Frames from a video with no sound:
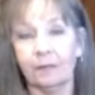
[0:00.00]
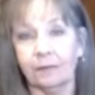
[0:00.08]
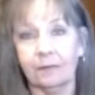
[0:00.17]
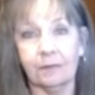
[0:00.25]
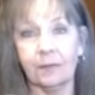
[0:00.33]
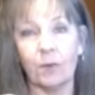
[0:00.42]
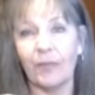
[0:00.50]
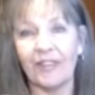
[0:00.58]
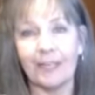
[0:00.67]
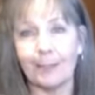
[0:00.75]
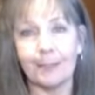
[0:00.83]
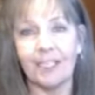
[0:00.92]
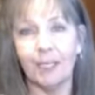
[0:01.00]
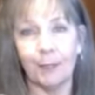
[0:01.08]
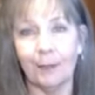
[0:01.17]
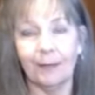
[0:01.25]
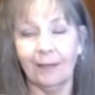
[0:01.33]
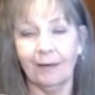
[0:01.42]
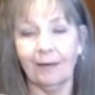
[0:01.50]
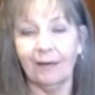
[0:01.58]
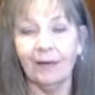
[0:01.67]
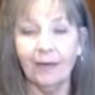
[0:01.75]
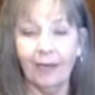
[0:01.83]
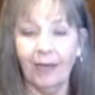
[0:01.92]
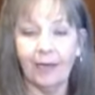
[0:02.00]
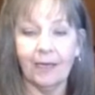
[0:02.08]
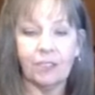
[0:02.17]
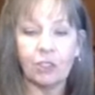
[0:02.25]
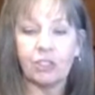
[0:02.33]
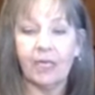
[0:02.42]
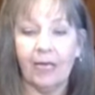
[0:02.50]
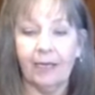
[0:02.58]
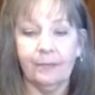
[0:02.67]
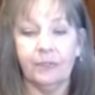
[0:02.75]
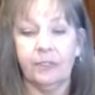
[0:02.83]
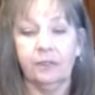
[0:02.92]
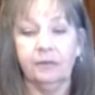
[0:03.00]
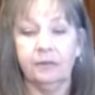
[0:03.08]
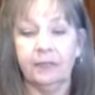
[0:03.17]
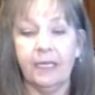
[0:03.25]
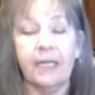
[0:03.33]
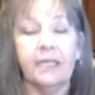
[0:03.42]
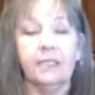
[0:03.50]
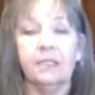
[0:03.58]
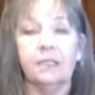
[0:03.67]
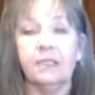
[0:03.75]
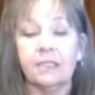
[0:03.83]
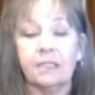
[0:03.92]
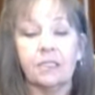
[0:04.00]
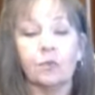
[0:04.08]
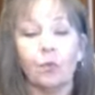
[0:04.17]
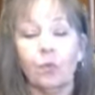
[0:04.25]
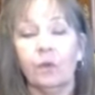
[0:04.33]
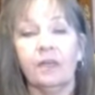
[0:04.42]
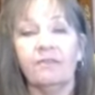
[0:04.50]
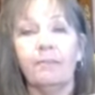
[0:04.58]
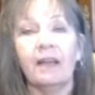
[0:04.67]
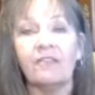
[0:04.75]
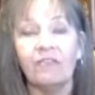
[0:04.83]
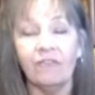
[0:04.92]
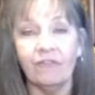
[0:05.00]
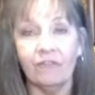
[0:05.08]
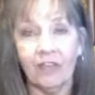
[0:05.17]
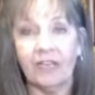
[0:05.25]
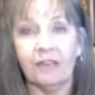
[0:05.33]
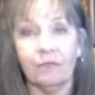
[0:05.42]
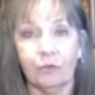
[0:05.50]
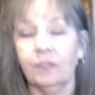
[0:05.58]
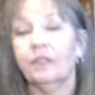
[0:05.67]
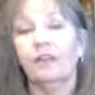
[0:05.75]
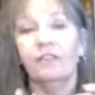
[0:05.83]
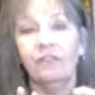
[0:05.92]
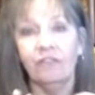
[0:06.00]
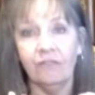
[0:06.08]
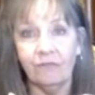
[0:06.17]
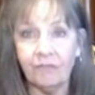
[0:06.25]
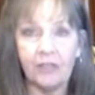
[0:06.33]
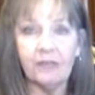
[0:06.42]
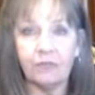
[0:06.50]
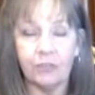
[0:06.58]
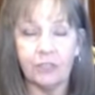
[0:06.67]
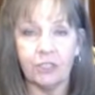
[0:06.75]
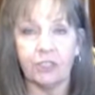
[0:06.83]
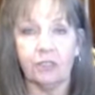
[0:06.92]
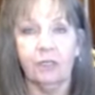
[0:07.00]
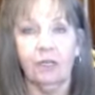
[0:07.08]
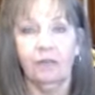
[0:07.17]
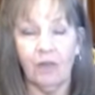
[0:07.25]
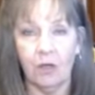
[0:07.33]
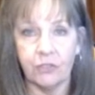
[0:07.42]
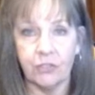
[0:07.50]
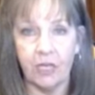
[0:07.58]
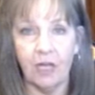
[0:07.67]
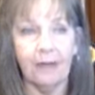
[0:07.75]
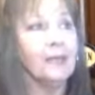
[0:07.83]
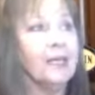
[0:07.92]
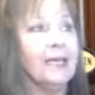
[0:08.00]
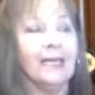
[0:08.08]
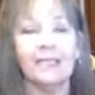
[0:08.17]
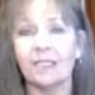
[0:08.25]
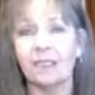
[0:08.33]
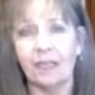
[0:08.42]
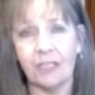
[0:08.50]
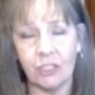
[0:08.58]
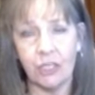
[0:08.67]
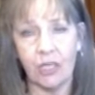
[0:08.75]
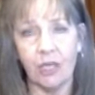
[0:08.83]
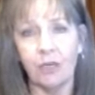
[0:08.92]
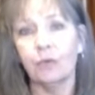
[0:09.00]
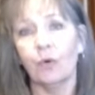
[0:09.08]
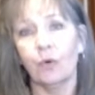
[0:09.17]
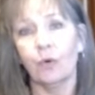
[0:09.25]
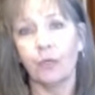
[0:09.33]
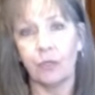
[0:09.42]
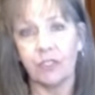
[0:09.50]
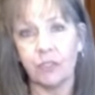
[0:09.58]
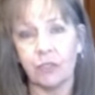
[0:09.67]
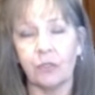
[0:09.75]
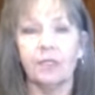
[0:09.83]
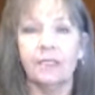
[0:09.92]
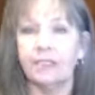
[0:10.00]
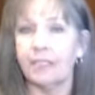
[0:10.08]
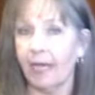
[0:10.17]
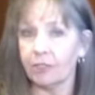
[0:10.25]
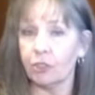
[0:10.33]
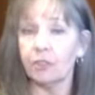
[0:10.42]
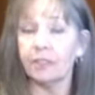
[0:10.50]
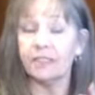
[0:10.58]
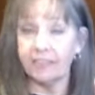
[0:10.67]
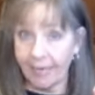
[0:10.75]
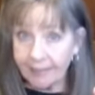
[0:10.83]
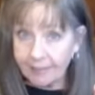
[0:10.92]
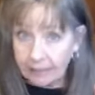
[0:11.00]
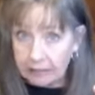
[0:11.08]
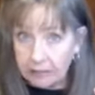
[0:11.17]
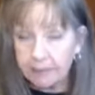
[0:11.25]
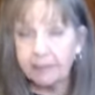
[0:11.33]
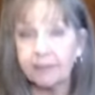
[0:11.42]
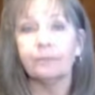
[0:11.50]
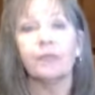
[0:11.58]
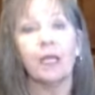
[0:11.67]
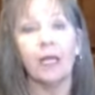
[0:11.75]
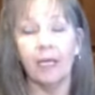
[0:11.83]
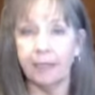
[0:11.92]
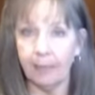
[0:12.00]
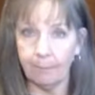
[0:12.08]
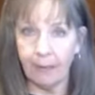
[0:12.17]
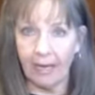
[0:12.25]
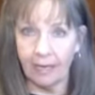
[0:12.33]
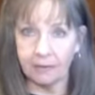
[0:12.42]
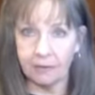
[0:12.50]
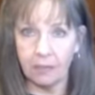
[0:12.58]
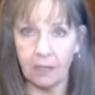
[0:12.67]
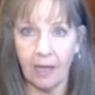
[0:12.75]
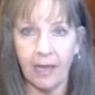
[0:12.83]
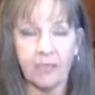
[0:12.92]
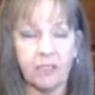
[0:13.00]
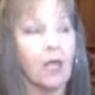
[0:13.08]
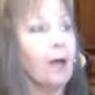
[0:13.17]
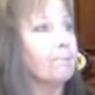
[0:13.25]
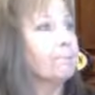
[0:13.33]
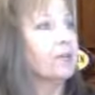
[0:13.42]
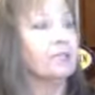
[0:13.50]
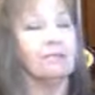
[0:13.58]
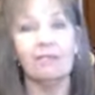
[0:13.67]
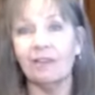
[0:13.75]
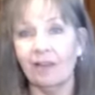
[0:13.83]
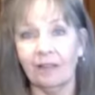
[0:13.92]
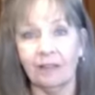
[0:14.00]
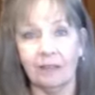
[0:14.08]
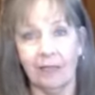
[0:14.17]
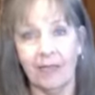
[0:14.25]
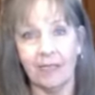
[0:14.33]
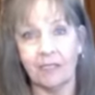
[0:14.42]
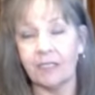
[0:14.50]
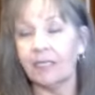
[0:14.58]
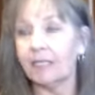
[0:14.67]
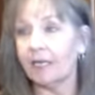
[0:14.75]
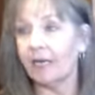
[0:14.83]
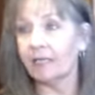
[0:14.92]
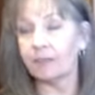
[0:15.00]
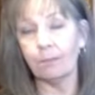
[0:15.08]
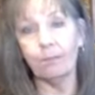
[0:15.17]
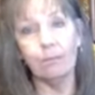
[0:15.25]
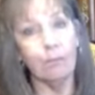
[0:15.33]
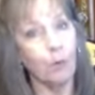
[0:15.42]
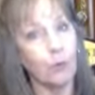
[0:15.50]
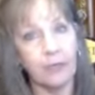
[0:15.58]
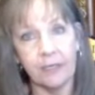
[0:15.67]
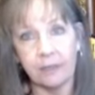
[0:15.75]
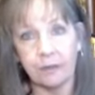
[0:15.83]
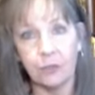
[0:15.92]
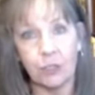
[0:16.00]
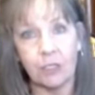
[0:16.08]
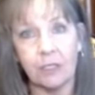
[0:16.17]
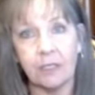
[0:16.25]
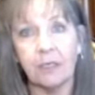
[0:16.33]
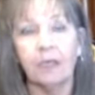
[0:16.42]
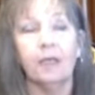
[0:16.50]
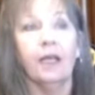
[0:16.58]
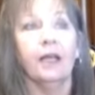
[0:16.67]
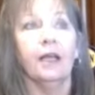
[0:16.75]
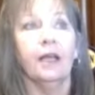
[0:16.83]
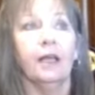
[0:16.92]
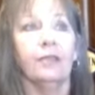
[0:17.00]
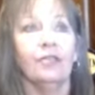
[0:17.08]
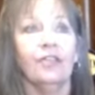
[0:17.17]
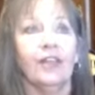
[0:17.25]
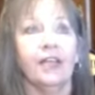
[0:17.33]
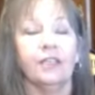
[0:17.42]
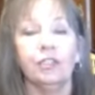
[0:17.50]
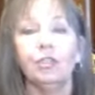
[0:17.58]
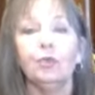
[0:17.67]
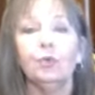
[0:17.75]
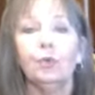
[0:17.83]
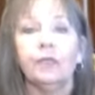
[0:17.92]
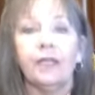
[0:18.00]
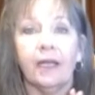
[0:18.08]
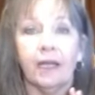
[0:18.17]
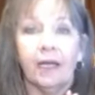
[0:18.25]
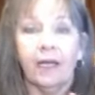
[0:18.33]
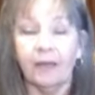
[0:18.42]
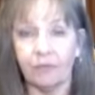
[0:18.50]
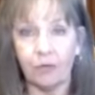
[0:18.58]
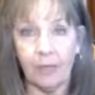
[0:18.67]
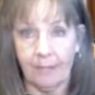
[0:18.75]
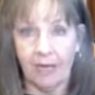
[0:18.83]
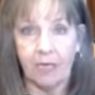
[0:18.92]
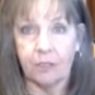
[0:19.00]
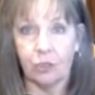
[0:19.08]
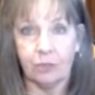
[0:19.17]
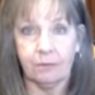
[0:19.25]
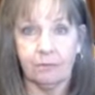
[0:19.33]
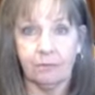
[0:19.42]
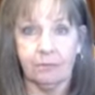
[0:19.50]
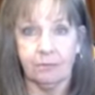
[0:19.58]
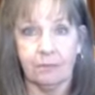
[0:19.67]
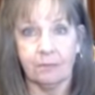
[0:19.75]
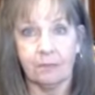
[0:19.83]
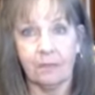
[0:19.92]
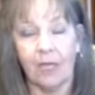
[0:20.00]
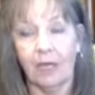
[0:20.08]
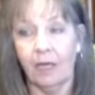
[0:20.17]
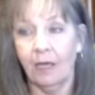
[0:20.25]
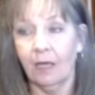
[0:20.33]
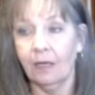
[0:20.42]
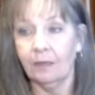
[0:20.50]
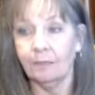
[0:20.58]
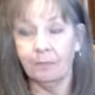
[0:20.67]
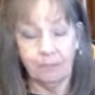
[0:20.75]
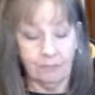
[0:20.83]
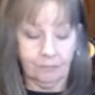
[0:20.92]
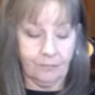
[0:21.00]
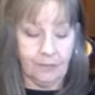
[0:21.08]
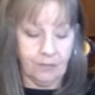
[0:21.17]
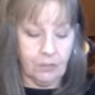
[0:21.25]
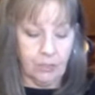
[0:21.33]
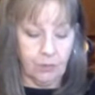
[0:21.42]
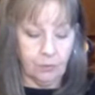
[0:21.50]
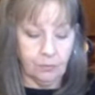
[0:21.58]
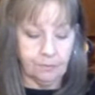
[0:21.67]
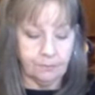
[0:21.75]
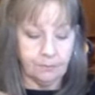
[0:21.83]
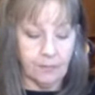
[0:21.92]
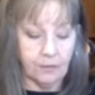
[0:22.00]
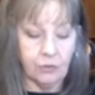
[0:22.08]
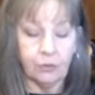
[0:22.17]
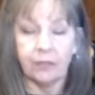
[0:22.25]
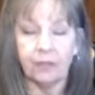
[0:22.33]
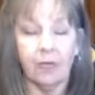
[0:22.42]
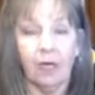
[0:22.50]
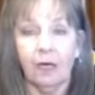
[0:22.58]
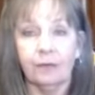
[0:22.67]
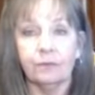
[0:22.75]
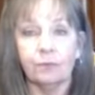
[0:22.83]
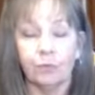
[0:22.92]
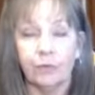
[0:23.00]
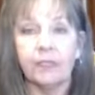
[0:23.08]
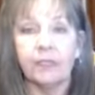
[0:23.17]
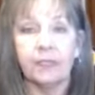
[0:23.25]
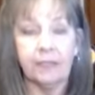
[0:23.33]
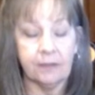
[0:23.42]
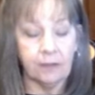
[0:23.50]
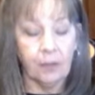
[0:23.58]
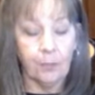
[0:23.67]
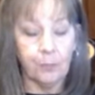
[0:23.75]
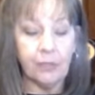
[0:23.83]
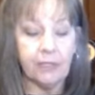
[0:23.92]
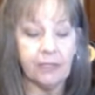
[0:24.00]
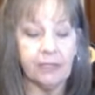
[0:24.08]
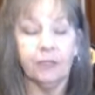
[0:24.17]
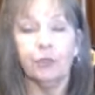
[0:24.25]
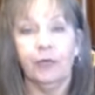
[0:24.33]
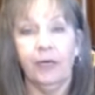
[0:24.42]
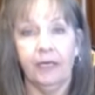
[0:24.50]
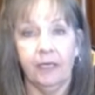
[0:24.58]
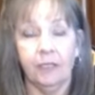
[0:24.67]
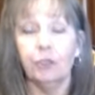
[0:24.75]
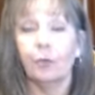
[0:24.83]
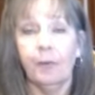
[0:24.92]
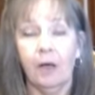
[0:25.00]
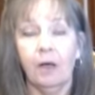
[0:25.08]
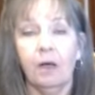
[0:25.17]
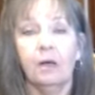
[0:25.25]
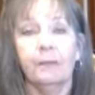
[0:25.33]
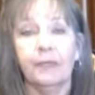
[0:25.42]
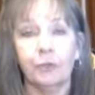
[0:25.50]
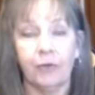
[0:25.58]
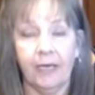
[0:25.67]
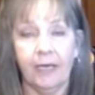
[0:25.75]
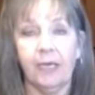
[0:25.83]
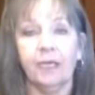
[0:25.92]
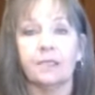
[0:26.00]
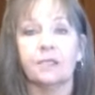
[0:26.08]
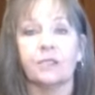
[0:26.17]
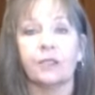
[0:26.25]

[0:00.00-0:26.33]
little things here and there. And I just absolutely, this is one of my favorite of all time. It's not a stone or a crystal. It's actually technically an impact glass. But nonetheless, it has more energy than you would ever imagine. So you can really put it in your palm, in your hand,